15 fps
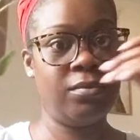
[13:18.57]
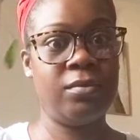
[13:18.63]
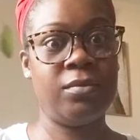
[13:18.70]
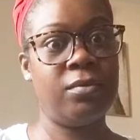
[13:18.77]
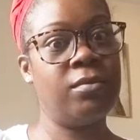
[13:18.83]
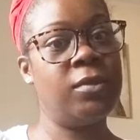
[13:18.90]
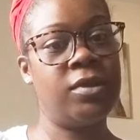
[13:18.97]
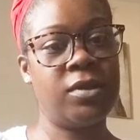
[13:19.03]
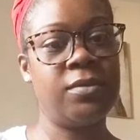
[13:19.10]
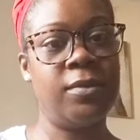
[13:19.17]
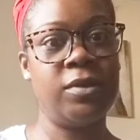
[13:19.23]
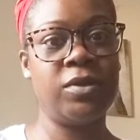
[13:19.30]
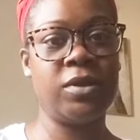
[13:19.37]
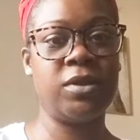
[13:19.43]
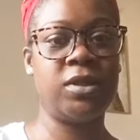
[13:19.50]
it
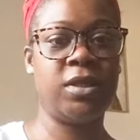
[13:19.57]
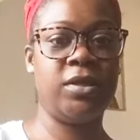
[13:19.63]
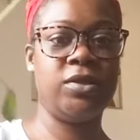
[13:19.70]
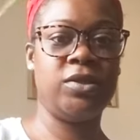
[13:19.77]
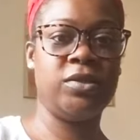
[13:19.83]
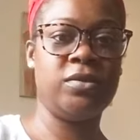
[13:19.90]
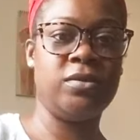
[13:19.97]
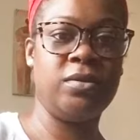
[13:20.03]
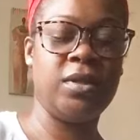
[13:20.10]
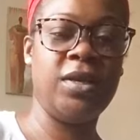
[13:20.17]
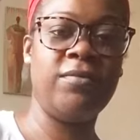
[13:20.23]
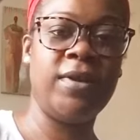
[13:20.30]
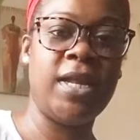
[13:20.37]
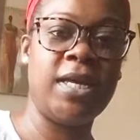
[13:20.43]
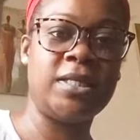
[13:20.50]
smells like sage,
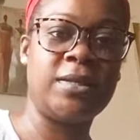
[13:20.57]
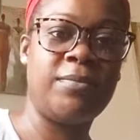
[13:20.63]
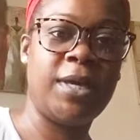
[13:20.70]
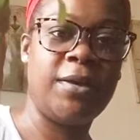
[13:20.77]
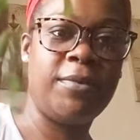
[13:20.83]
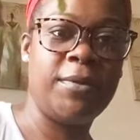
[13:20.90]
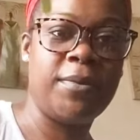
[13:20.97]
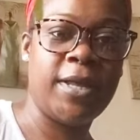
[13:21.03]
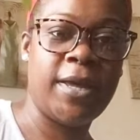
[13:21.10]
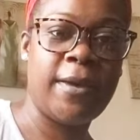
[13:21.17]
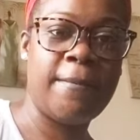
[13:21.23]
even as a baby plant.